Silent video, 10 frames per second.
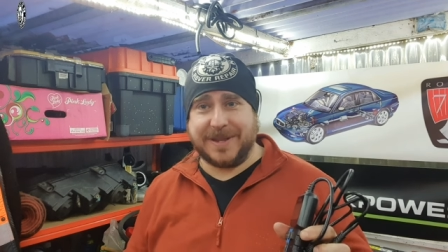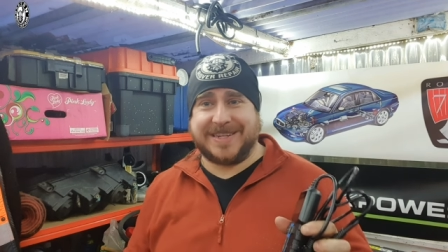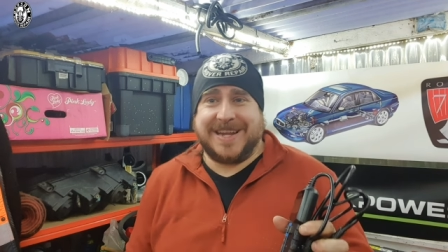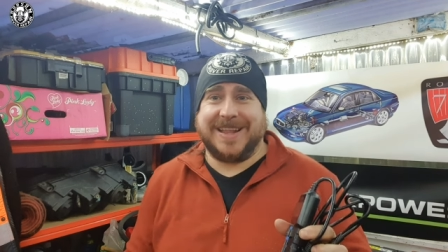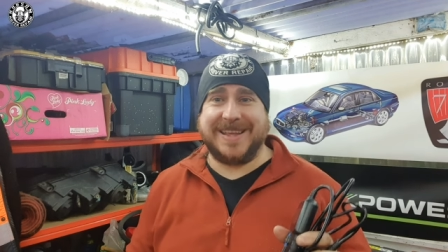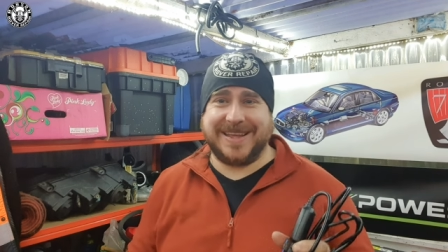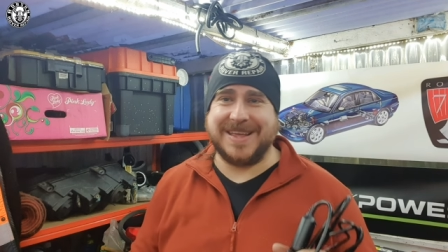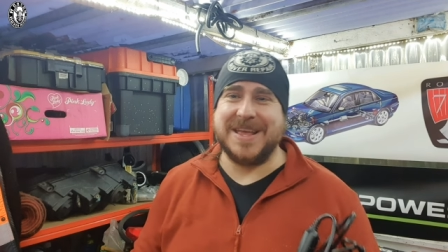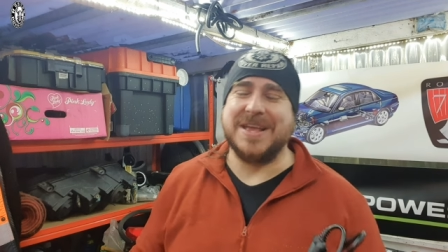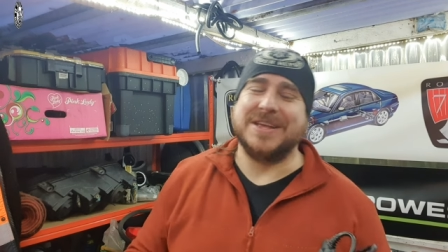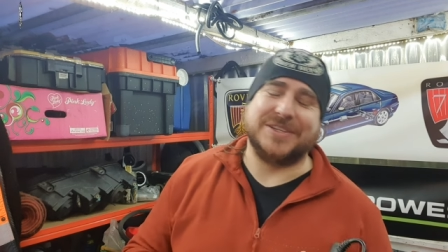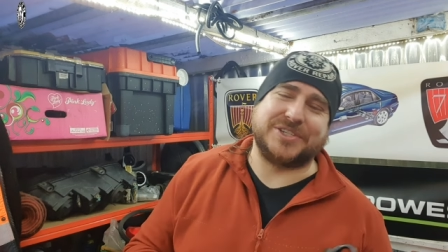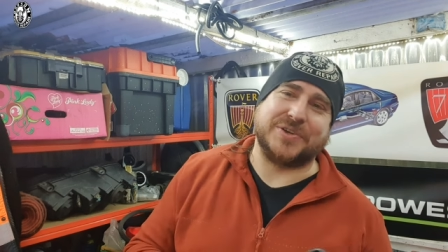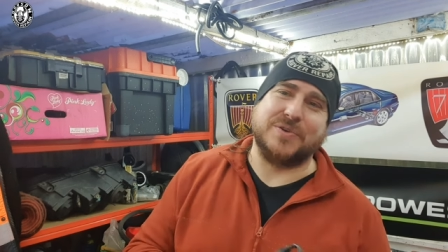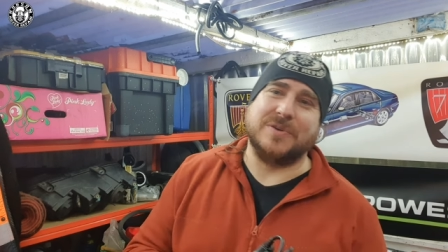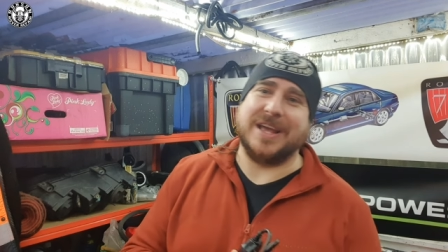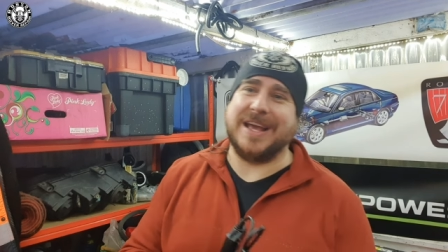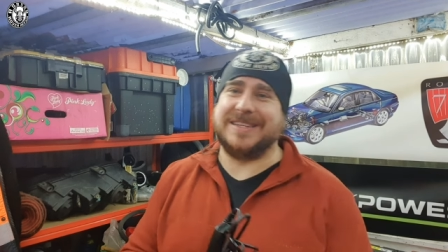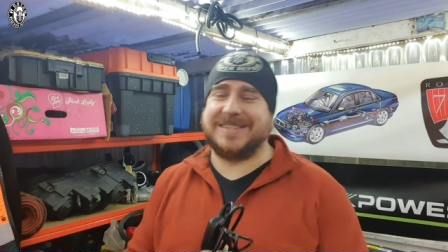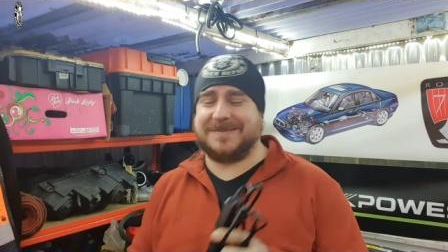originally. So
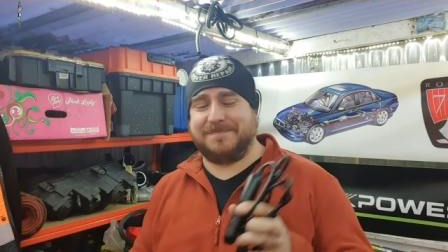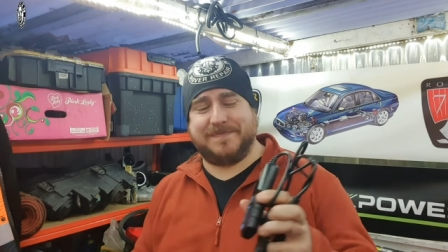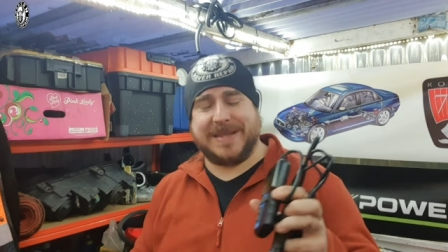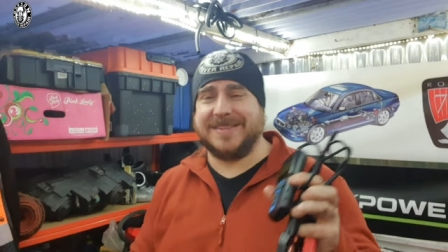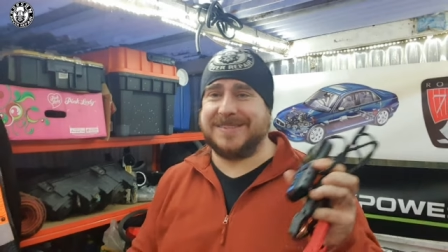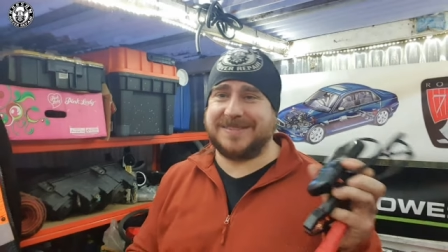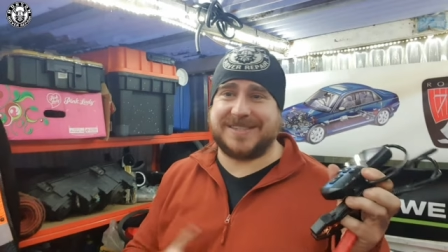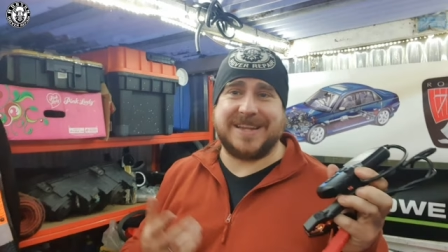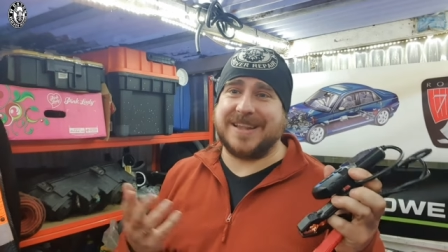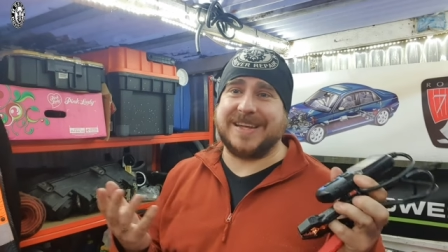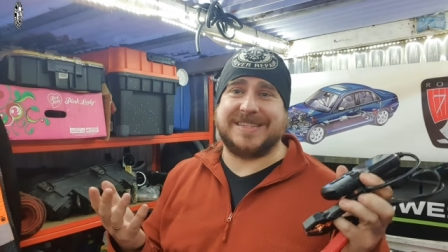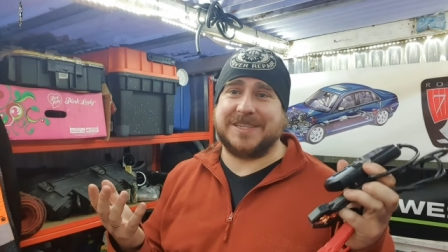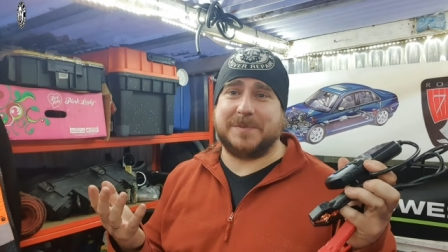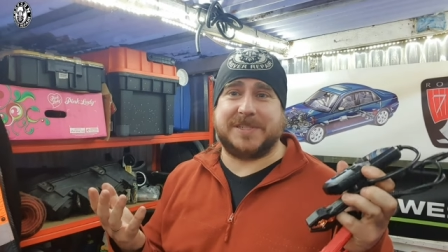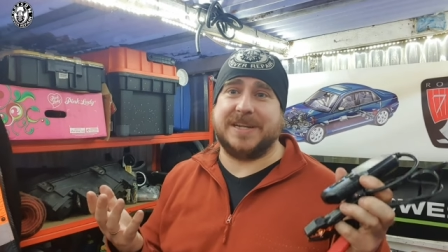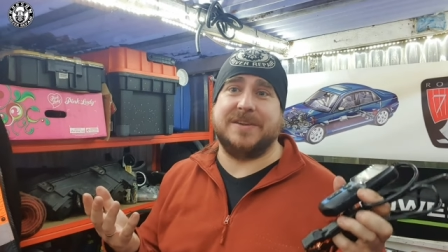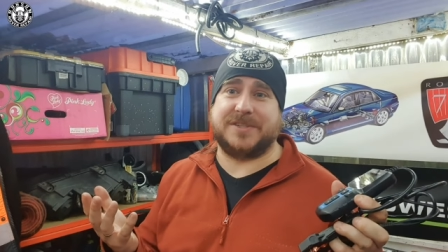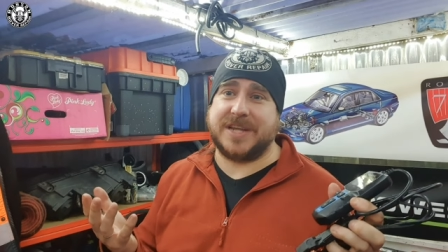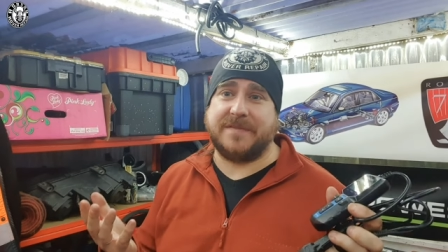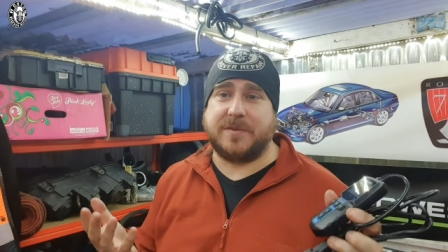it's been sitting, like I said, it's been sitting here
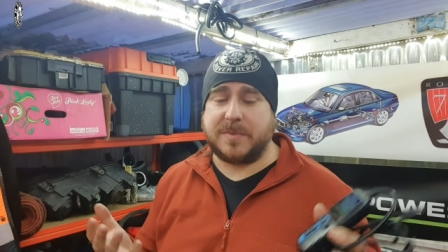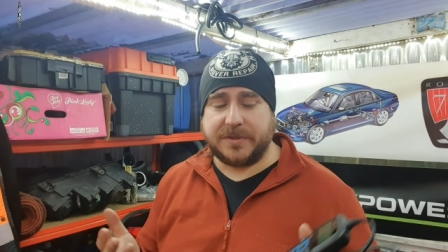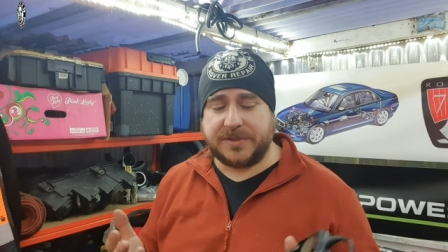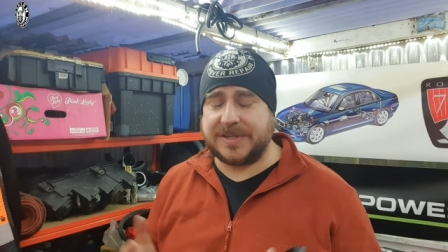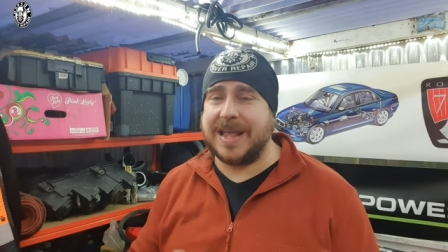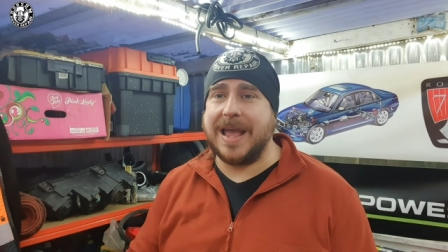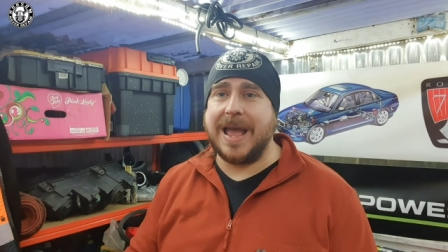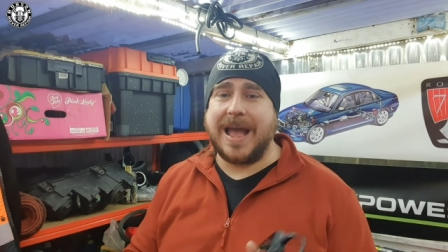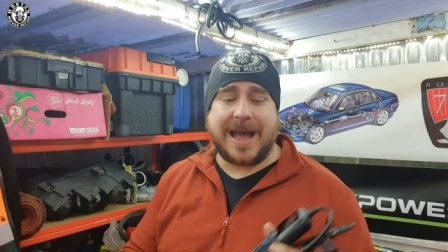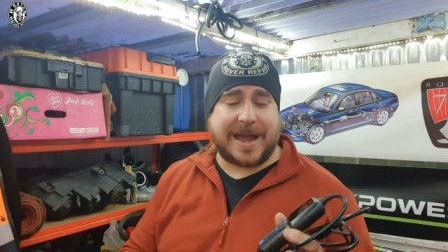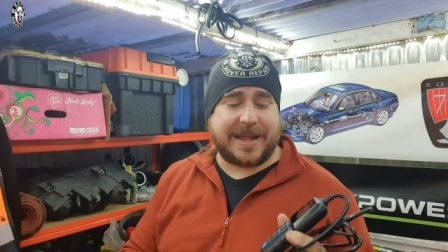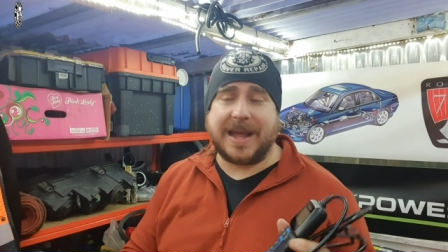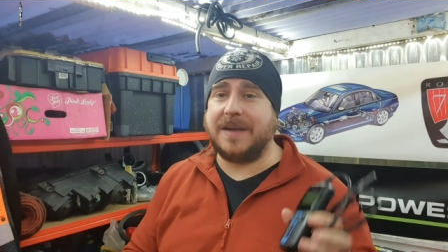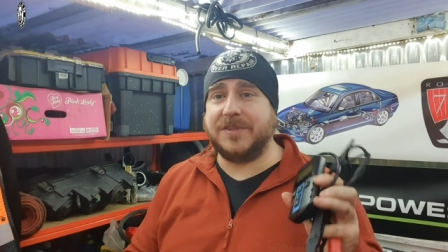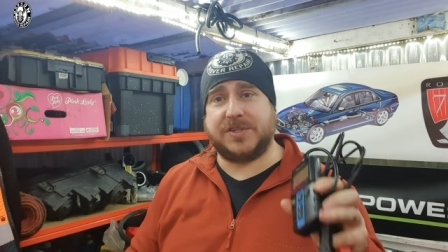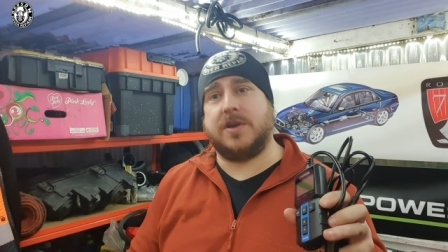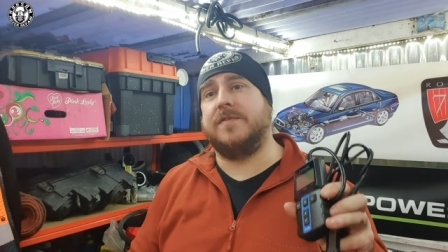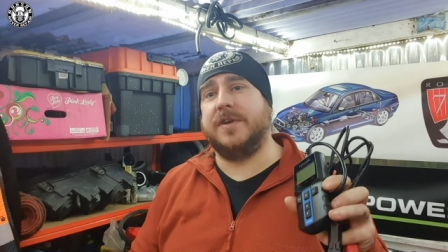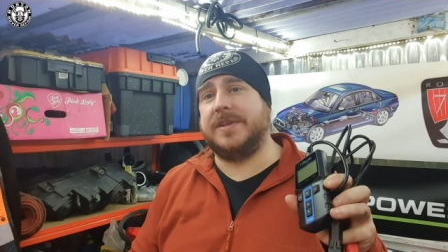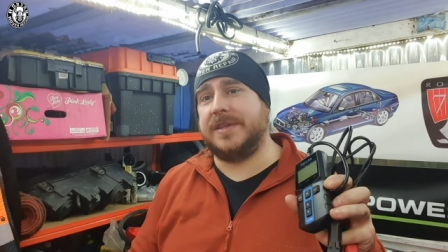several months. And I have
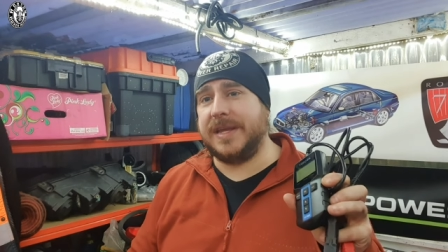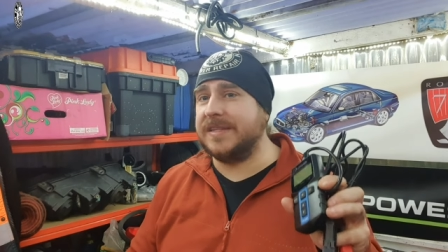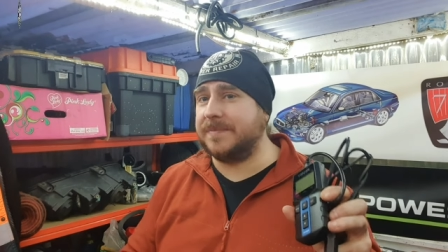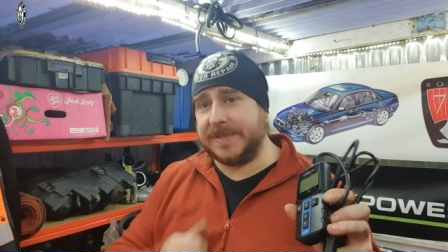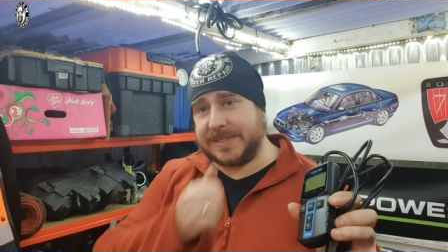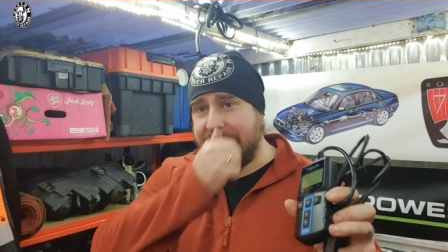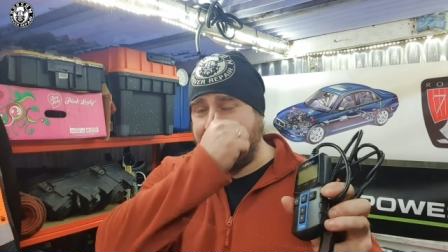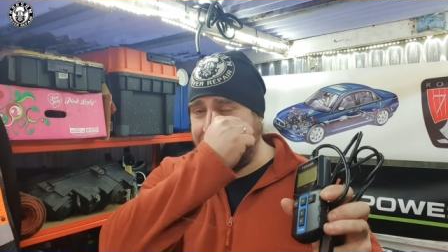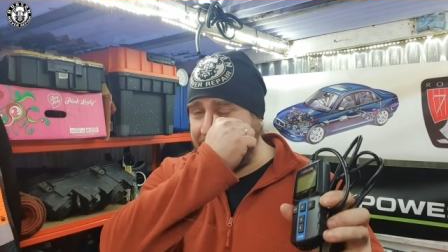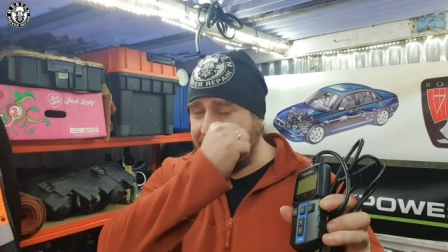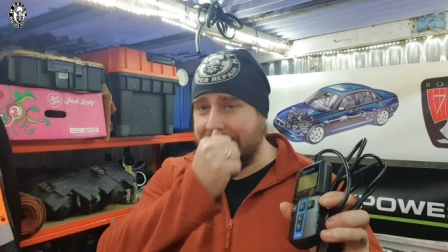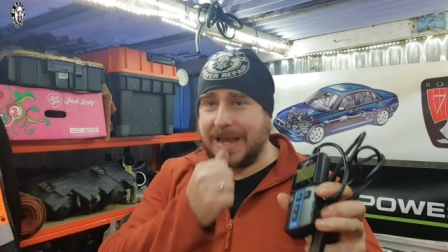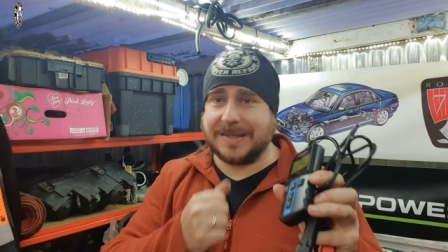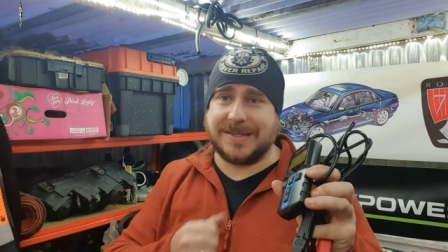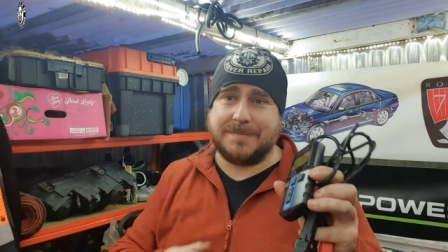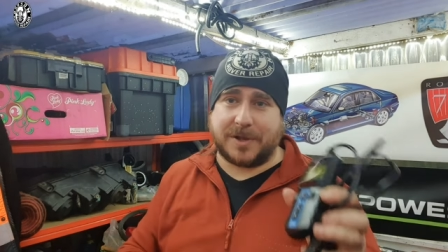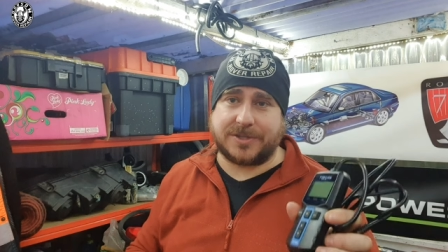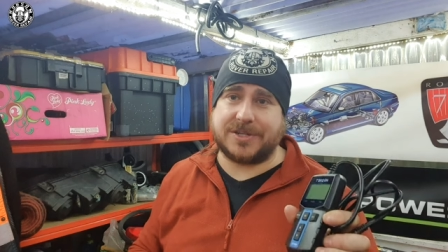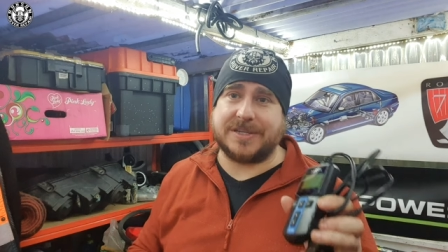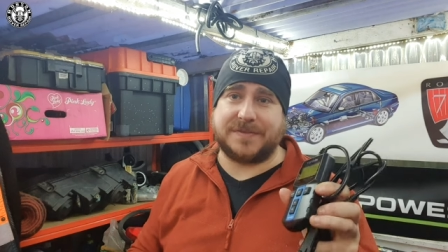discovered that these have been selling as
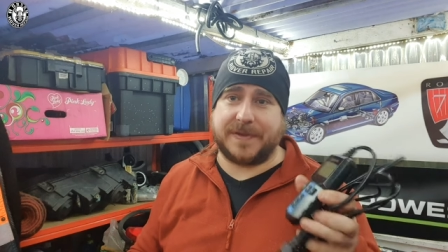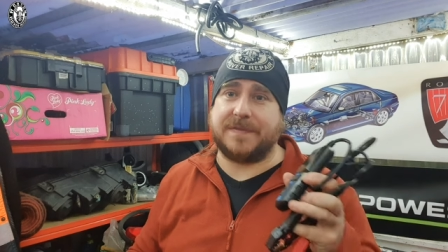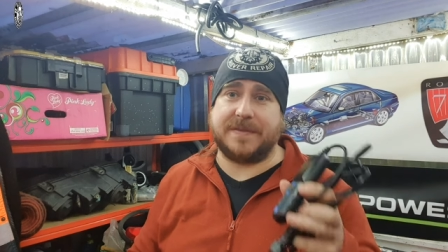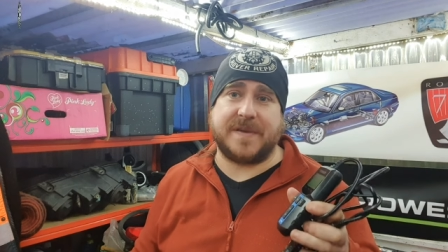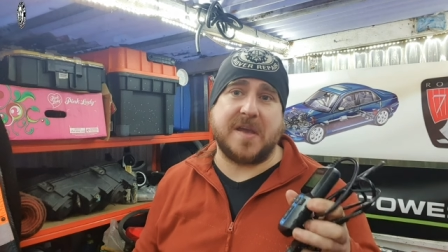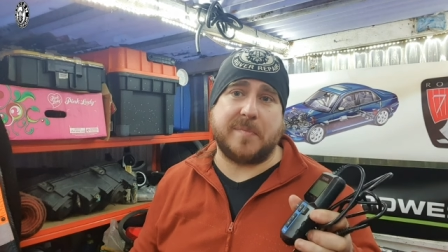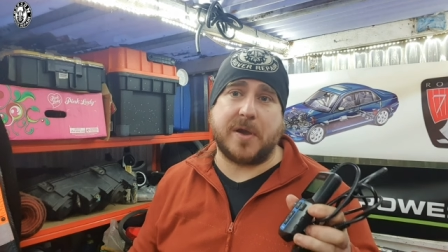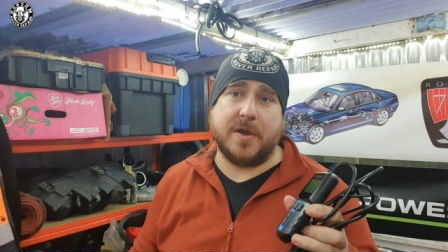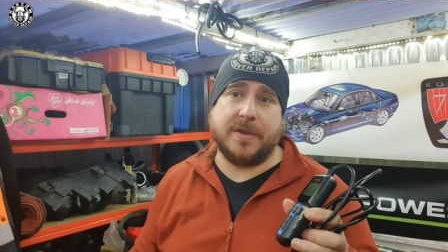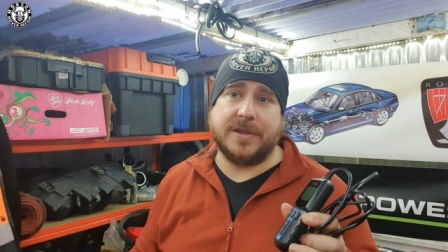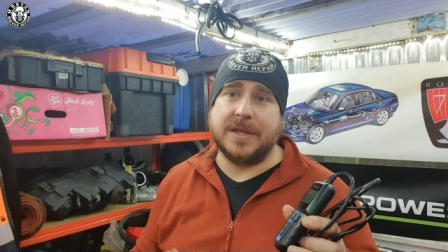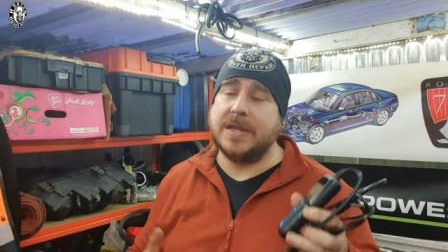much as £55.